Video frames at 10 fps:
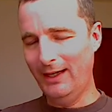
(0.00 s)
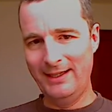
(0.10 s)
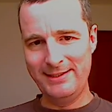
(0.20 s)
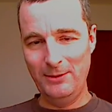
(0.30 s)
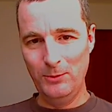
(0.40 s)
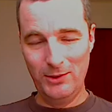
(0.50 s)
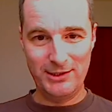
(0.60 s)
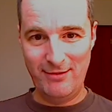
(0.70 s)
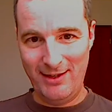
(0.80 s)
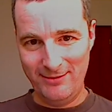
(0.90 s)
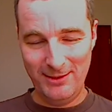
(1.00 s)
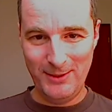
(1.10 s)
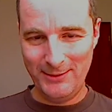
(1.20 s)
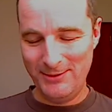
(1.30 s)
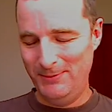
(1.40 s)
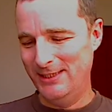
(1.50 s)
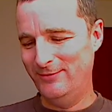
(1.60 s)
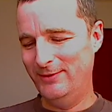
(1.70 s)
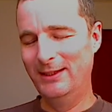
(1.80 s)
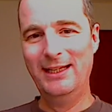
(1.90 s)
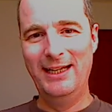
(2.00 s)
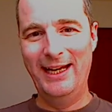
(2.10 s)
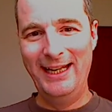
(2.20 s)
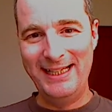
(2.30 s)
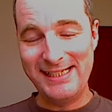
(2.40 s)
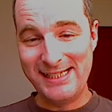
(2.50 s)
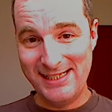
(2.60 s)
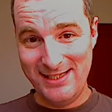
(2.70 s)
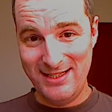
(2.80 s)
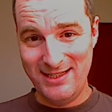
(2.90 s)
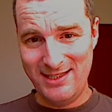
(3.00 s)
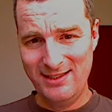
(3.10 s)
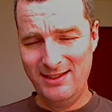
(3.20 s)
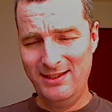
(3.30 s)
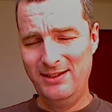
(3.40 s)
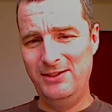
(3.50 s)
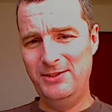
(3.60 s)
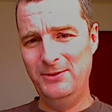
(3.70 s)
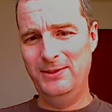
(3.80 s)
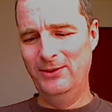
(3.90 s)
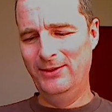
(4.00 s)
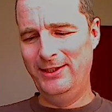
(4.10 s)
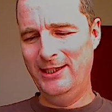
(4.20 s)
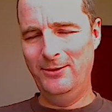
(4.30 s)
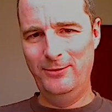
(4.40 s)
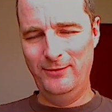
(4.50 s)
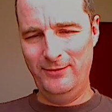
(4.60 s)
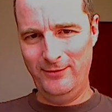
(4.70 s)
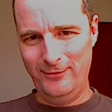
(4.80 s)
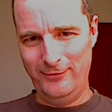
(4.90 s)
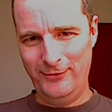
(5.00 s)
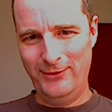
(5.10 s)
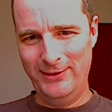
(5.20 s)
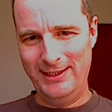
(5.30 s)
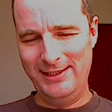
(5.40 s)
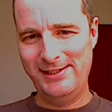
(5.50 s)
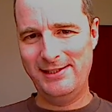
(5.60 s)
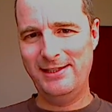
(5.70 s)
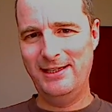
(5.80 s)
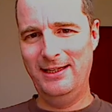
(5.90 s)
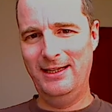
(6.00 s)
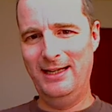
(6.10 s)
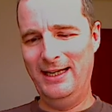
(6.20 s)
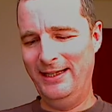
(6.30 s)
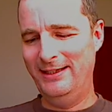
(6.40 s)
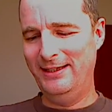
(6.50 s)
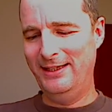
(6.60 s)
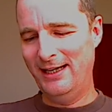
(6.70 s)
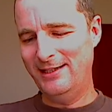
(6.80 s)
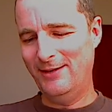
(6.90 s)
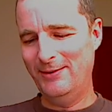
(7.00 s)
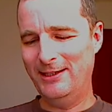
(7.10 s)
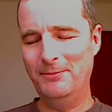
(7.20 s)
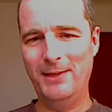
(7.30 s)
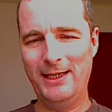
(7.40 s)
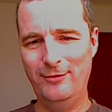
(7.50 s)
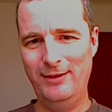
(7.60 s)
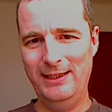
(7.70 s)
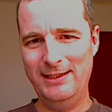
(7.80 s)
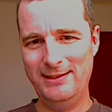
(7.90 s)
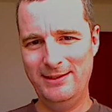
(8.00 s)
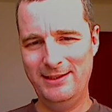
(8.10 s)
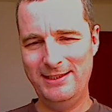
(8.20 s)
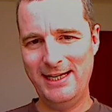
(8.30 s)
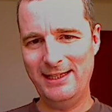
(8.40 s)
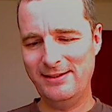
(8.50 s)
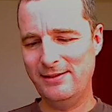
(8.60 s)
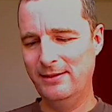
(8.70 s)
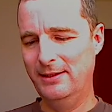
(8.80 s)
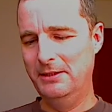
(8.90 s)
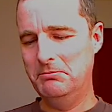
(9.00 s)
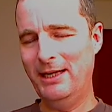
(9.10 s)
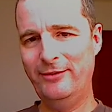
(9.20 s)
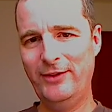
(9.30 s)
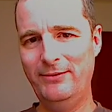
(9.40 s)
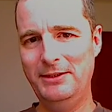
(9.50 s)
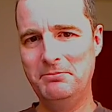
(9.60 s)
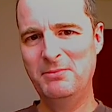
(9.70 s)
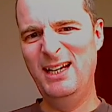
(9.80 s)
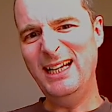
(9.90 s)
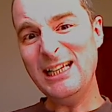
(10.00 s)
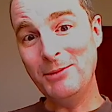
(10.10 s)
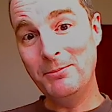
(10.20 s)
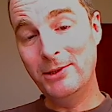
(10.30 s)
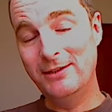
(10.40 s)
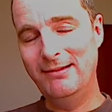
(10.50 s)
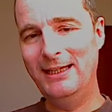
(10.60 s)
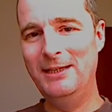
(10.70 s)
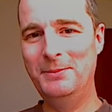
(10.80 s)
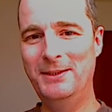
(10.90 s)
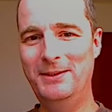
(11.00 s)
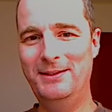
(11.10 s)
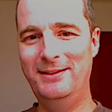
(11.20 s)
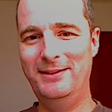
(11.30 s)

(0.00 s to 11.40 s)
I actually walked around, the weather was beautiful, and listened to the audio for this, and at night I would come back and read the text. And I found it a little bit boring, but